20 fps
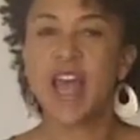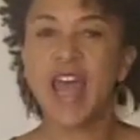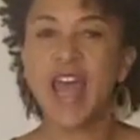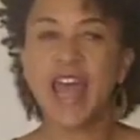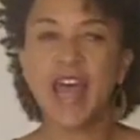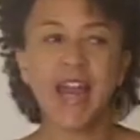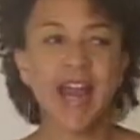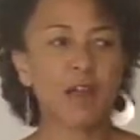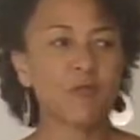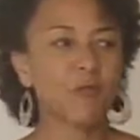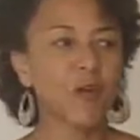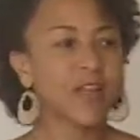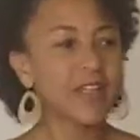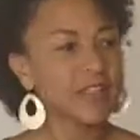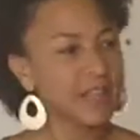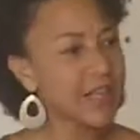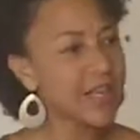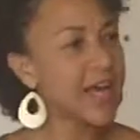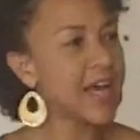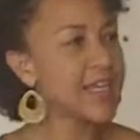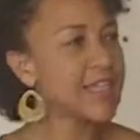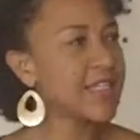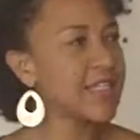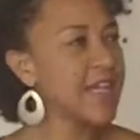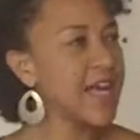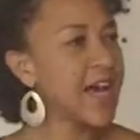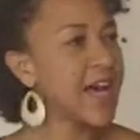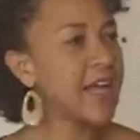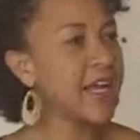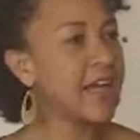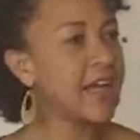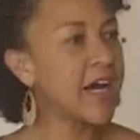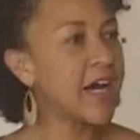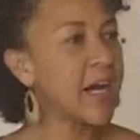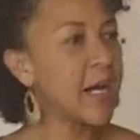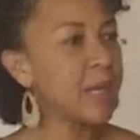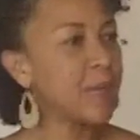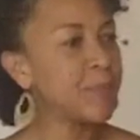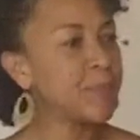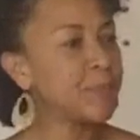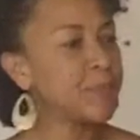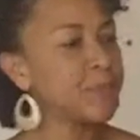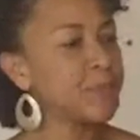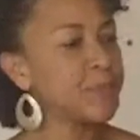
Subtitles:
And I recognize that,